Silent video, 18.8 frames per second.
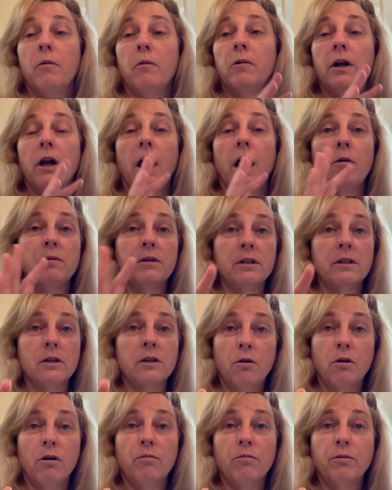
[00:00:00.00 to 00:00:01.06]
When I was in
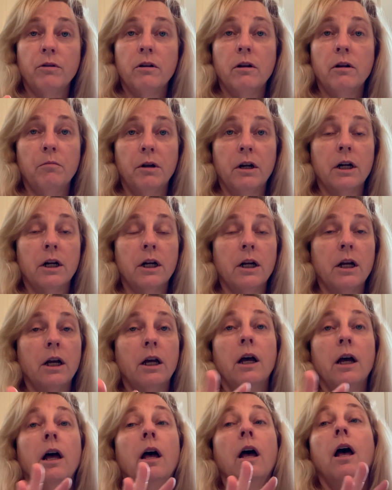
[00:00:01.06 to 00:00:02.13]
corporate
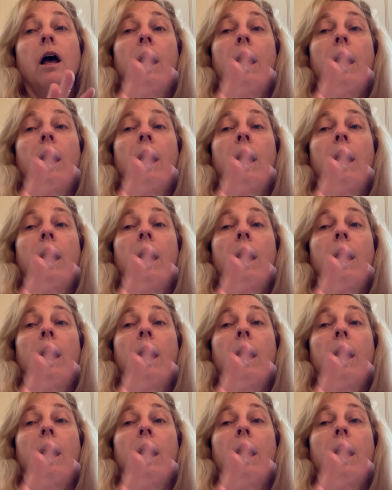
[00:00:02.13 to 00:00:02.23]
America,